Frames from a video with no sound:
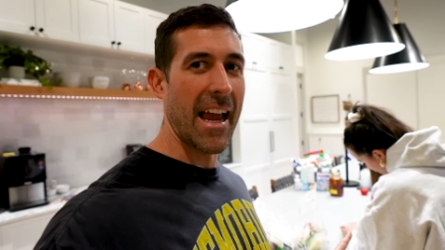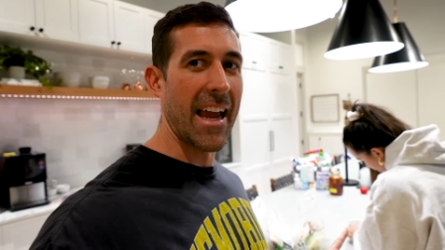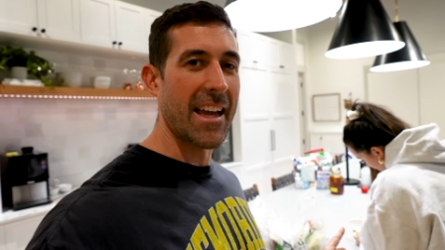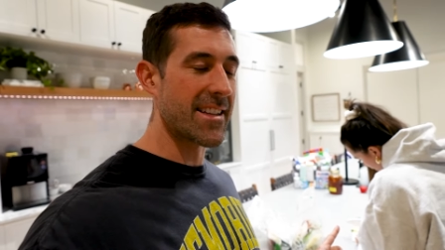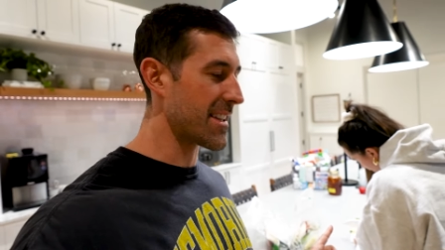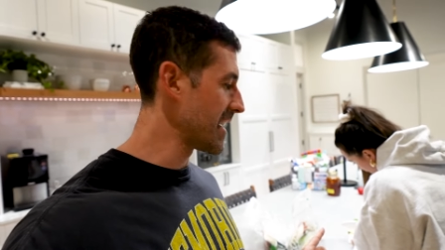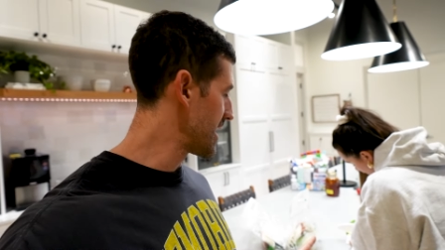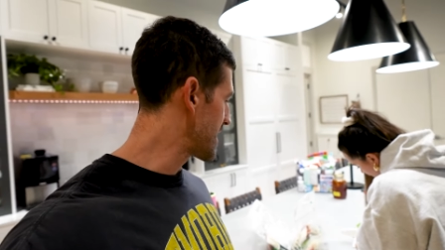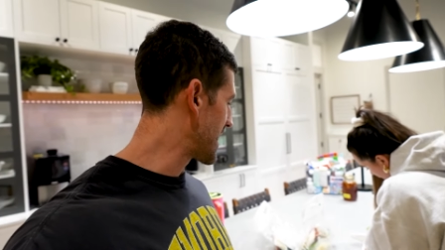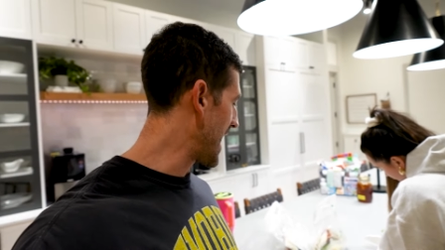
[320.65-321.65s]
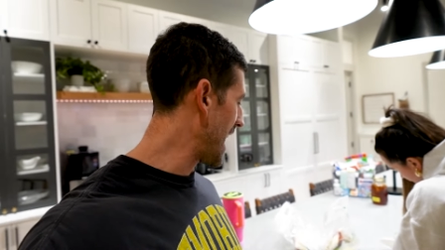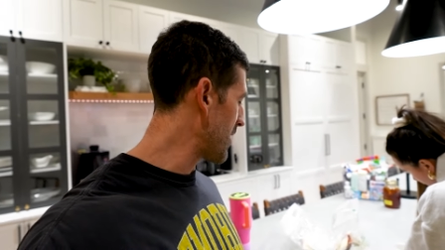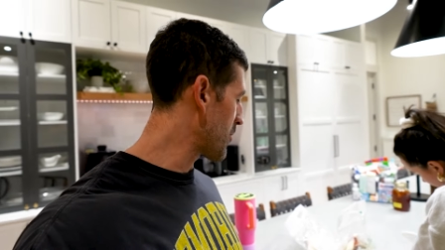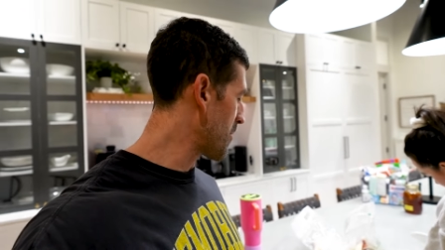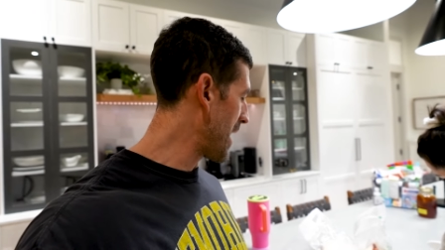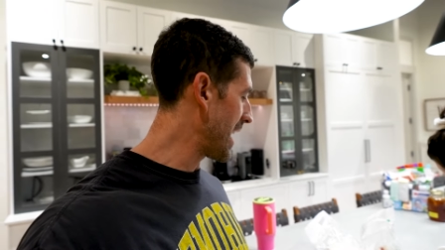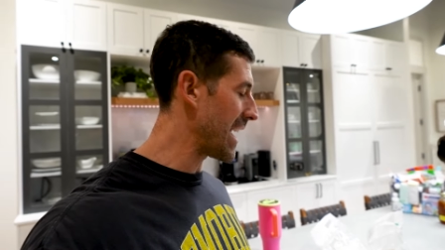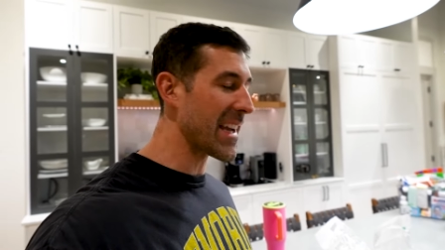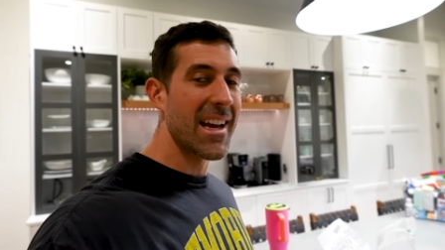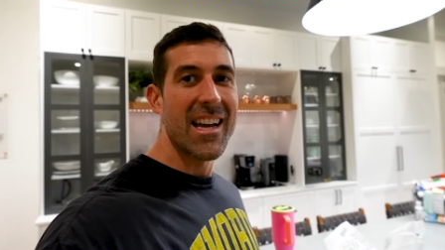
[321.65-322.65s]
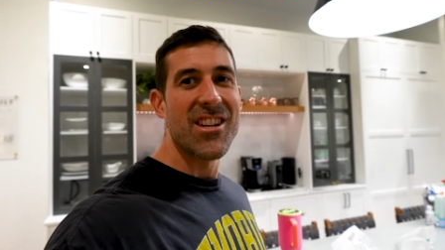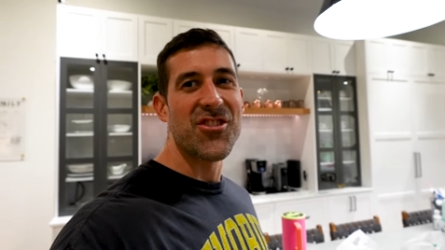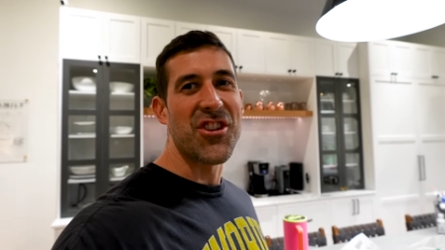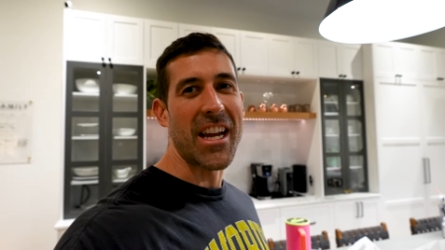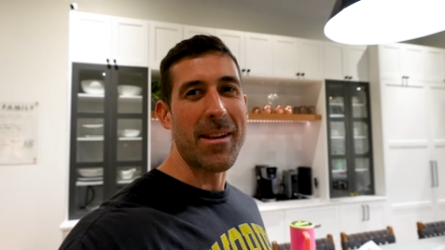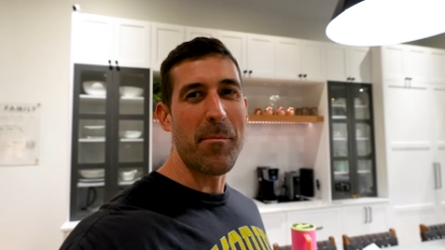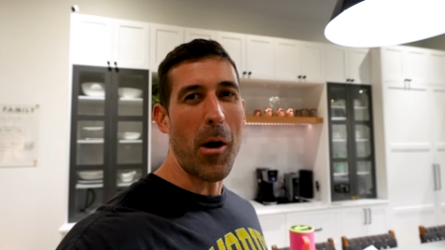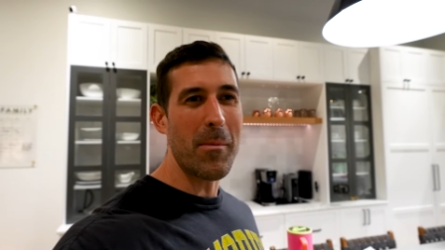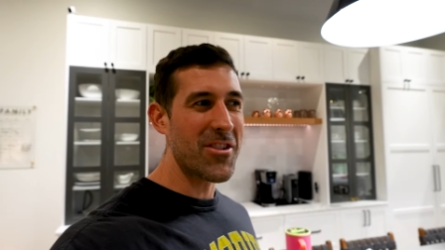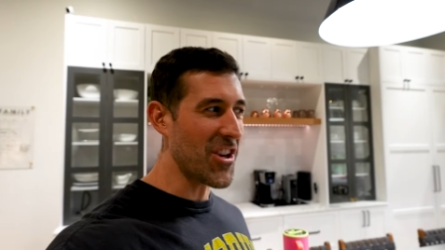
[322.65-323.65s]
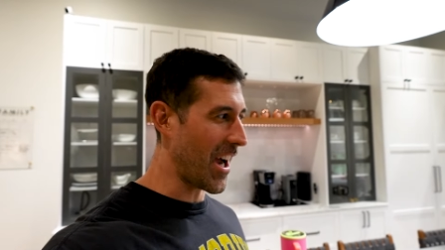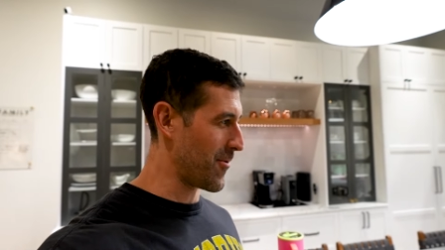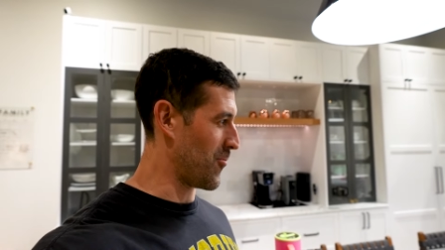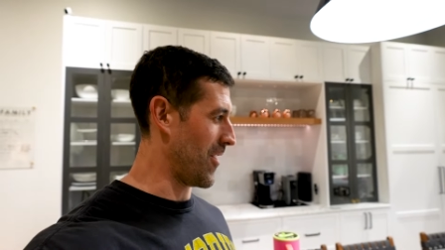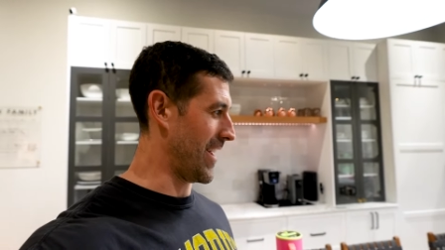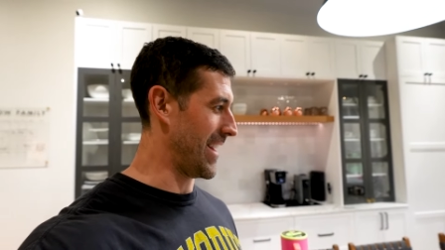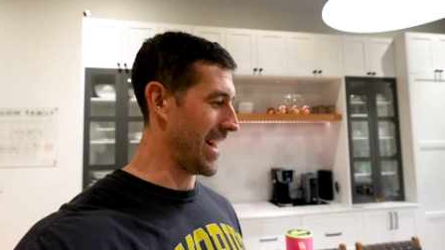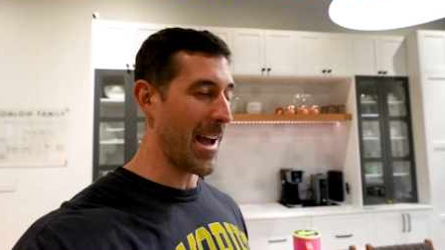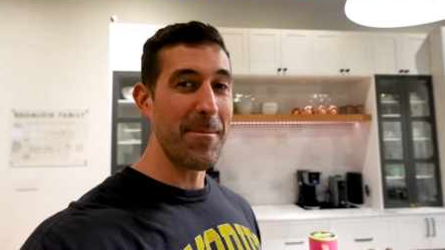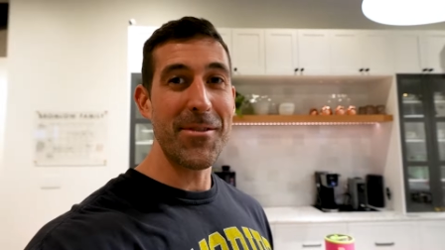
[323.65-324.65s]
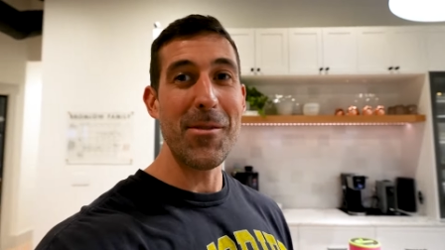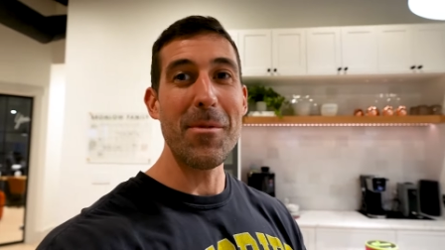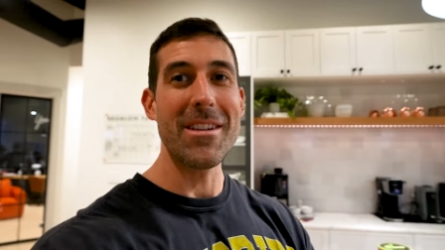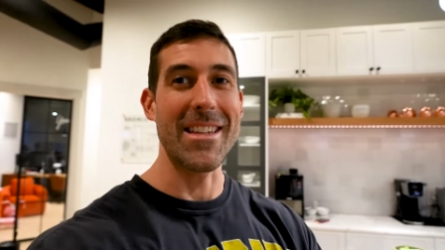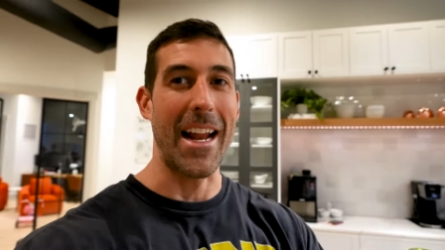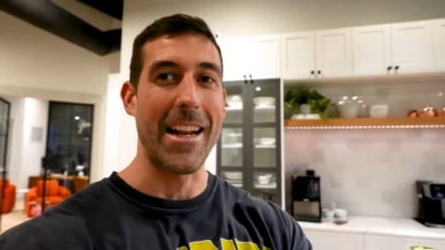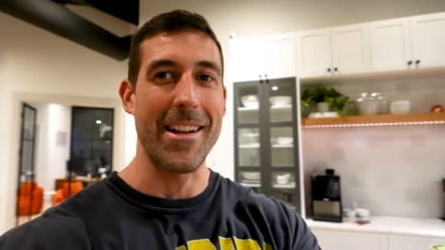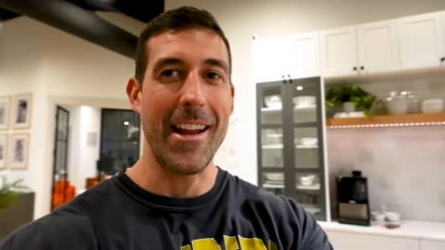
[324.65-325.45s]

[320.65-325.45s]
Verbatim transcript: and tonight we're making chicken parmesan one, and I'm super excited.